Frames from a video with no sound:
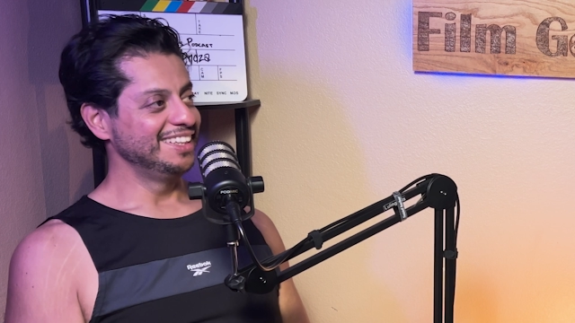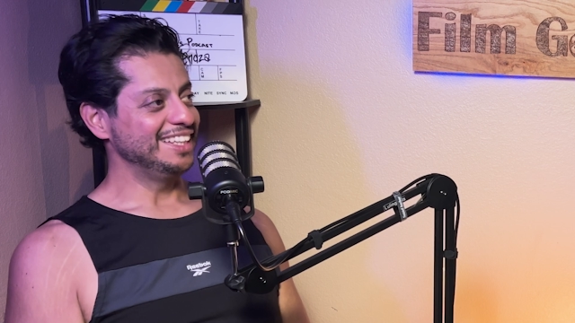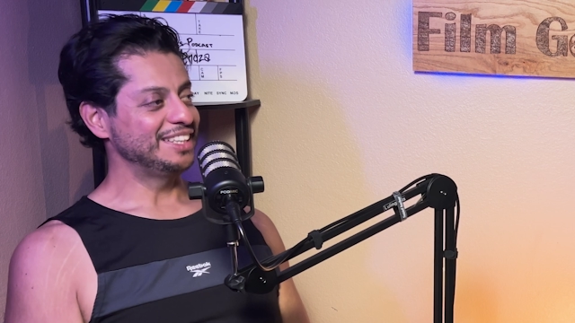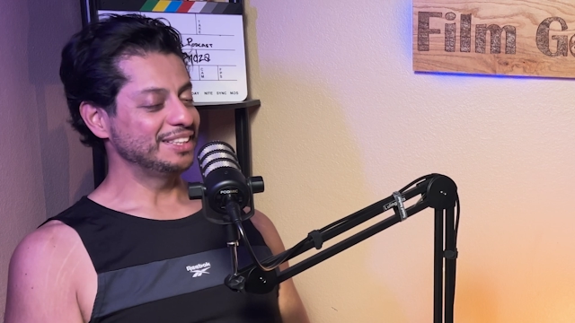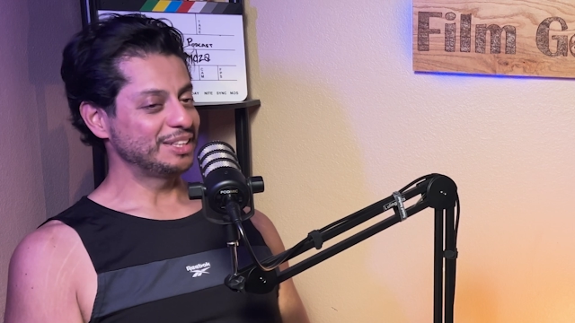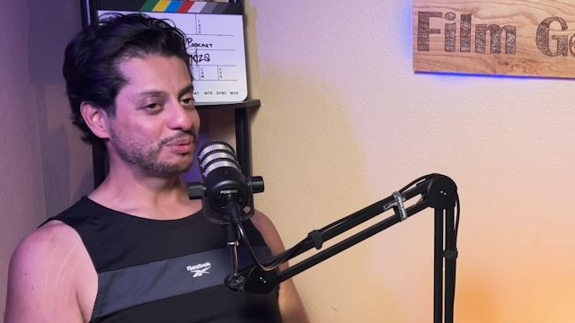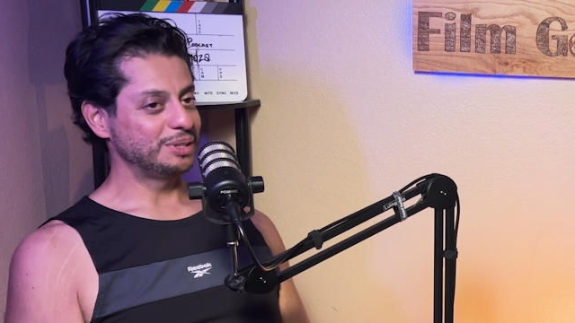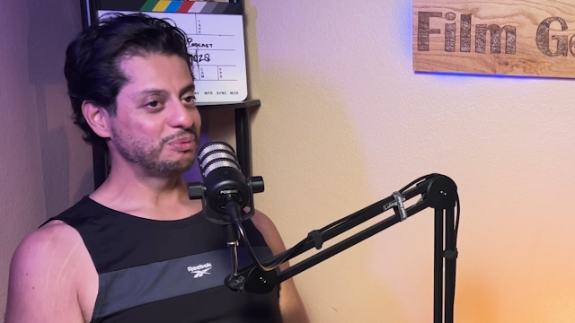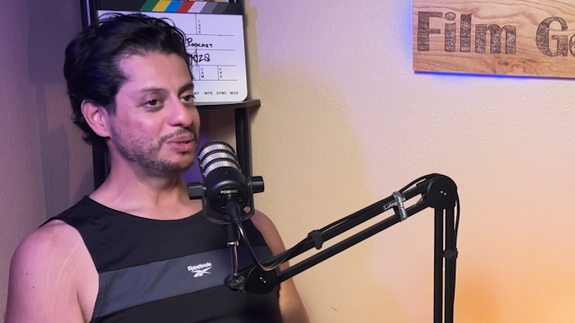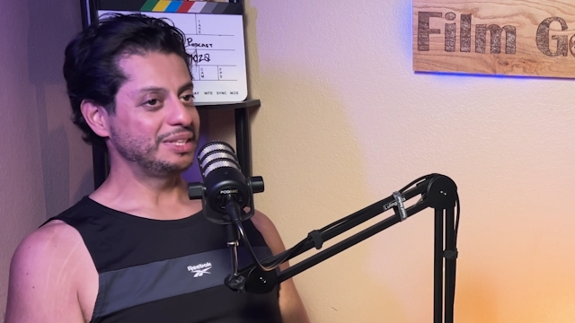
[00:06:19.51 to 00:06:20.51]
And then like
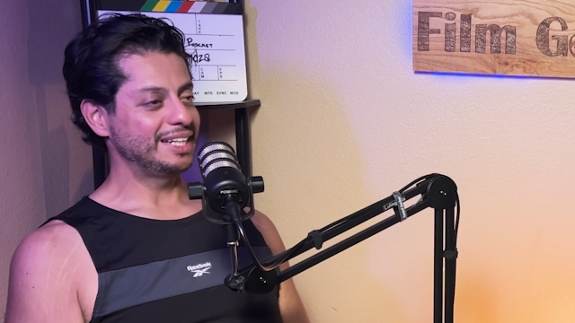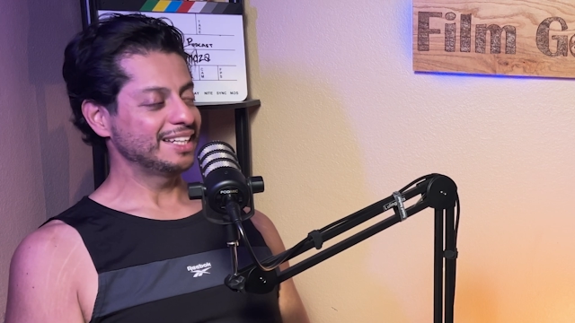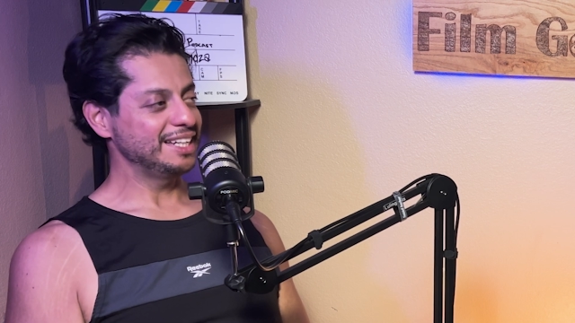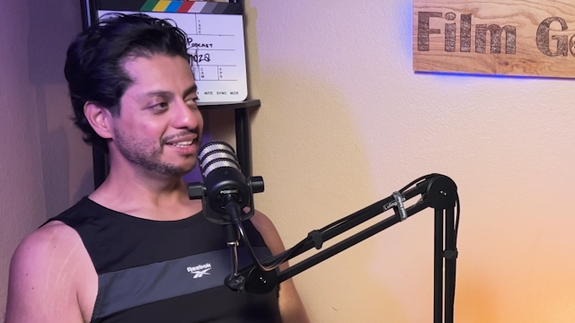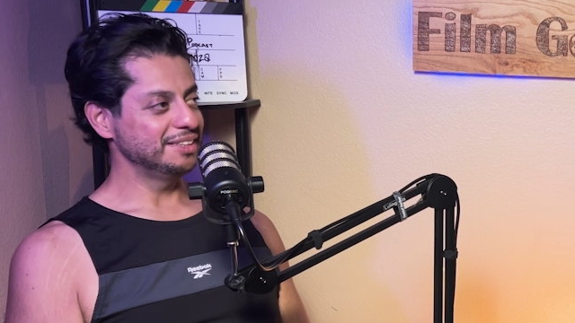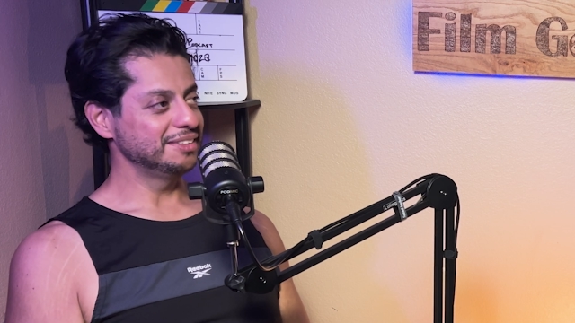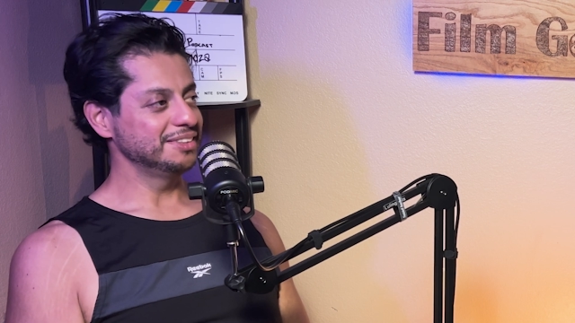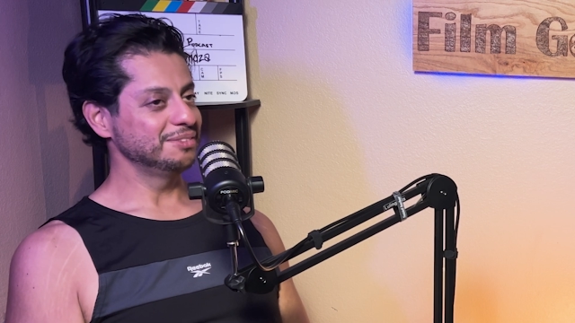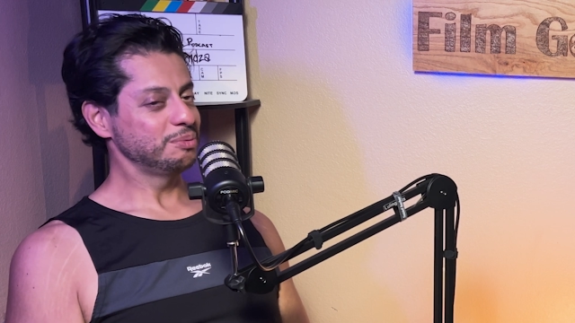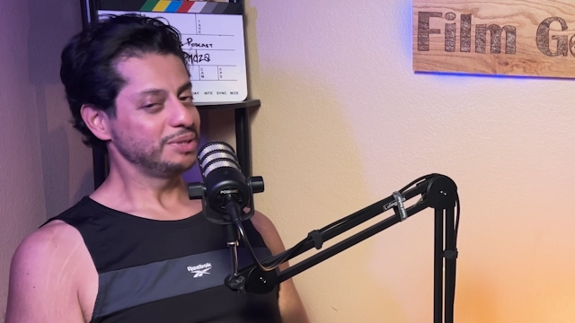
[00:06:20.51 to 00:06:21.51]
when
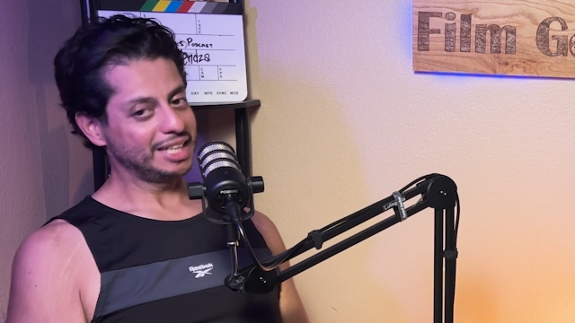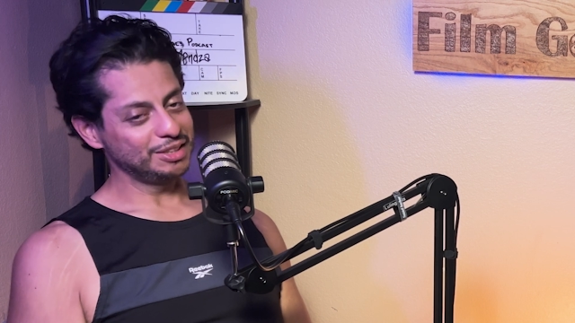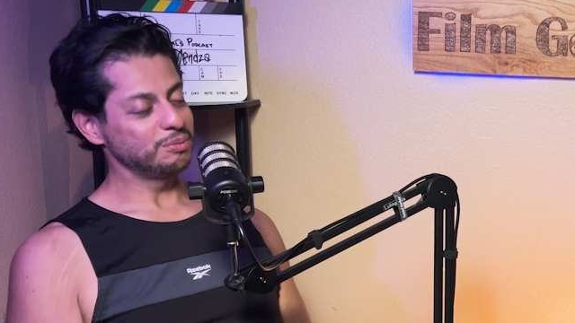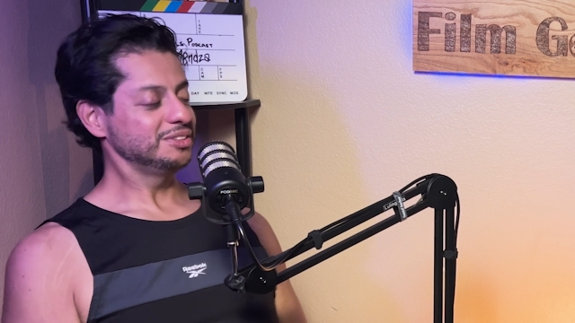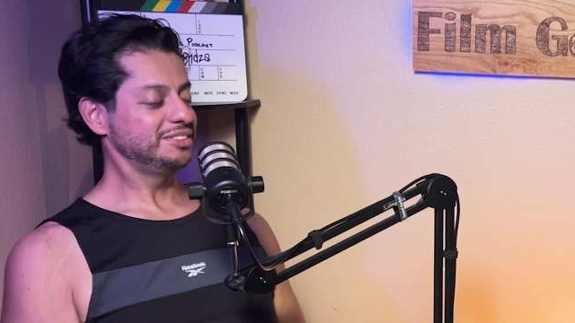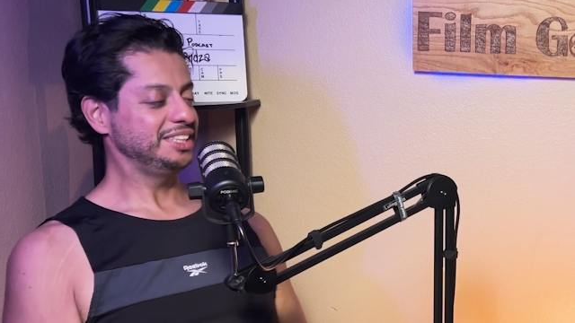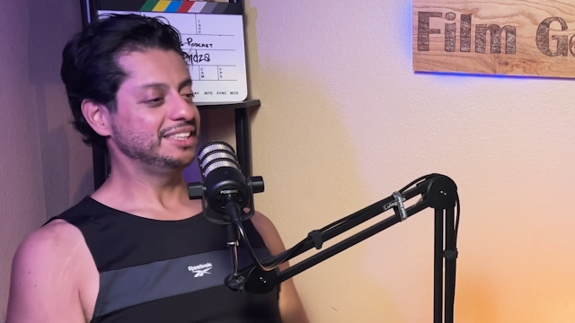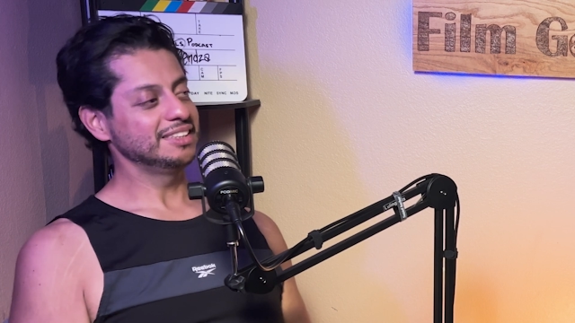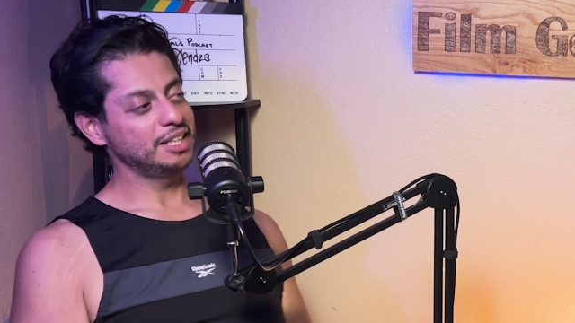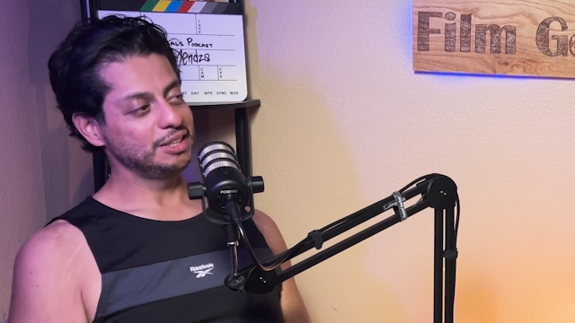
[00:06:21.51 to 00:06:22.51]
we got done with the scene
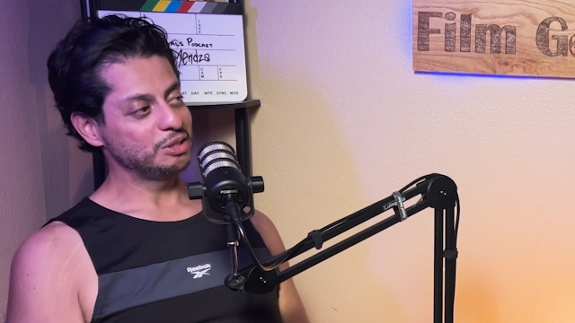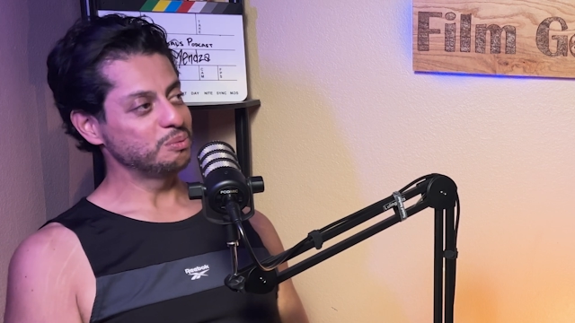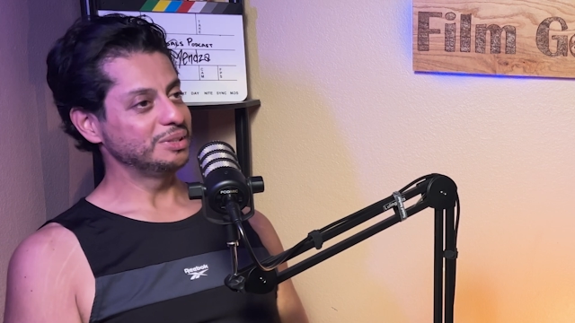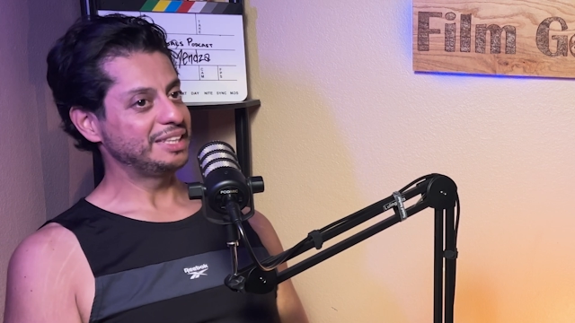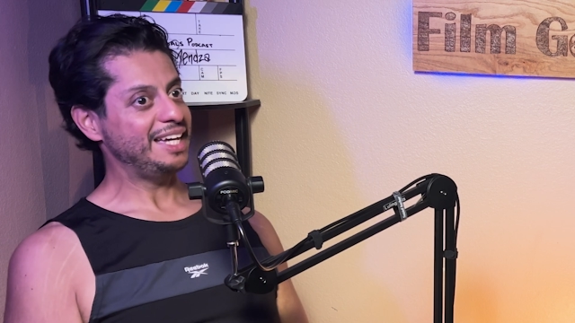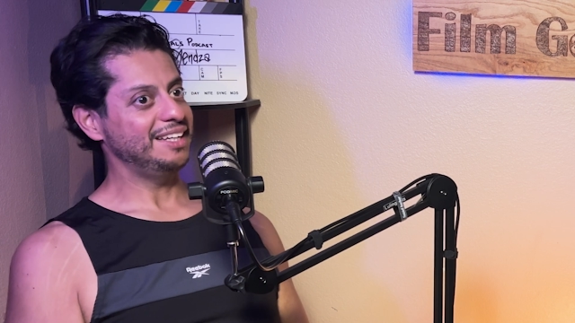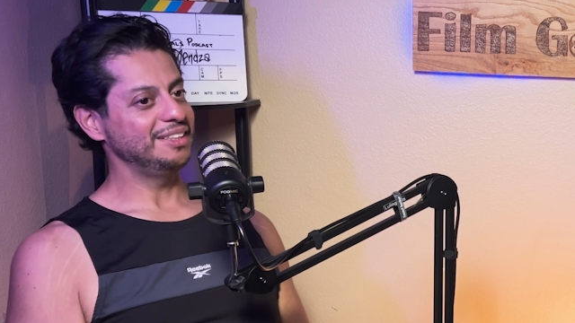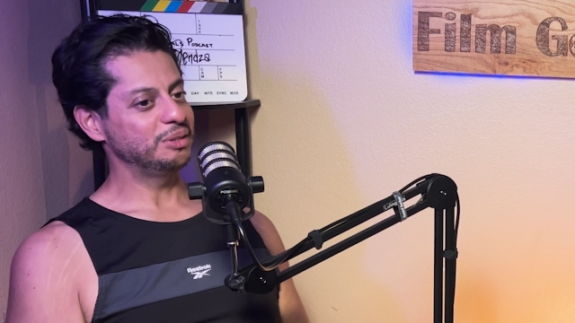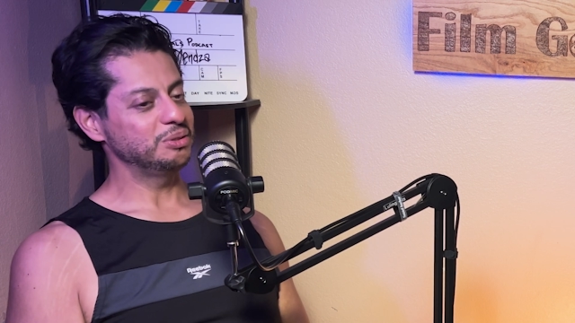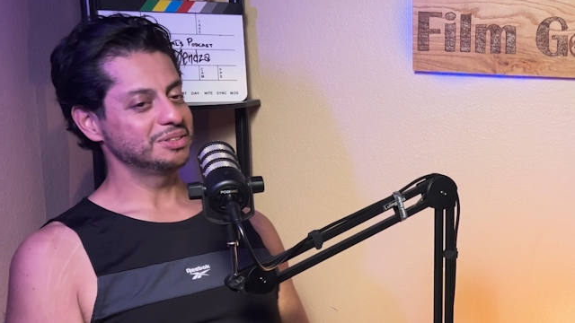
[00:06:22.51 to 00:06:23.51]
and got done with that,
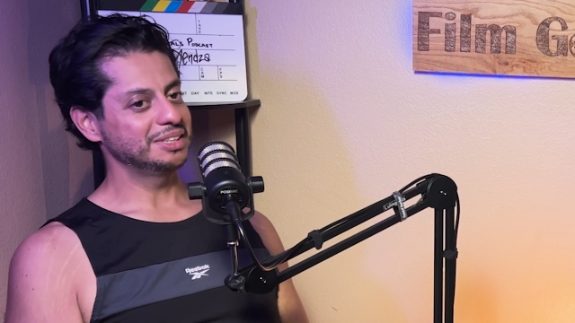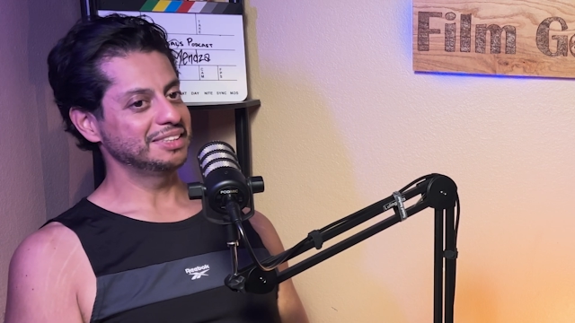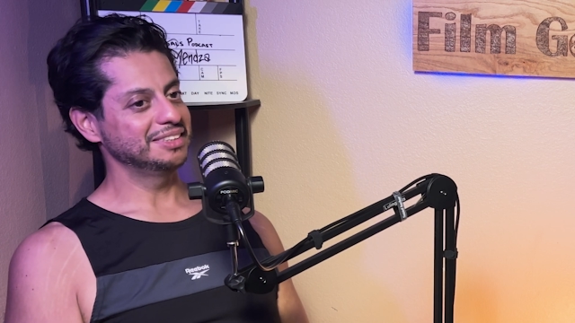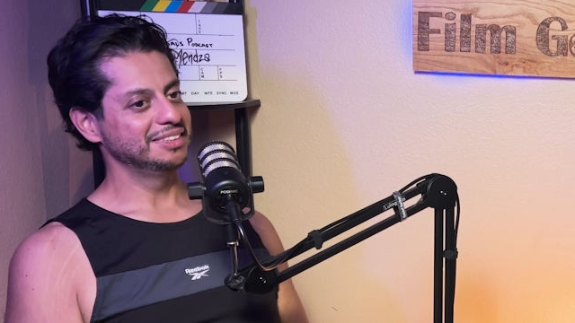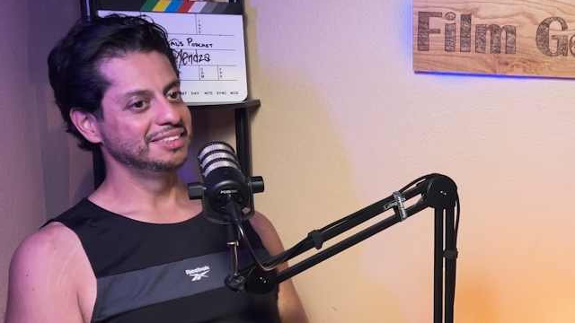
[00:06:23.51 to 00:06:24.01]
I was like,